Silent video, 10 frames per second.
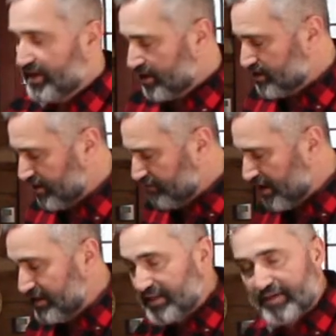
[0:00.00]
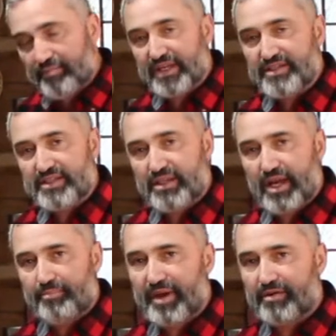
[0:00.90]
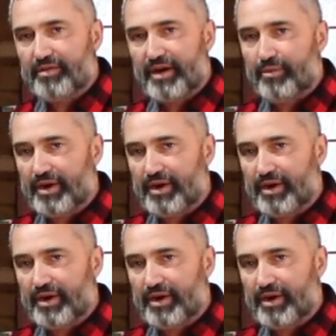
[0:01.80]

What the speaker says: Because I find that it mixes a lot better that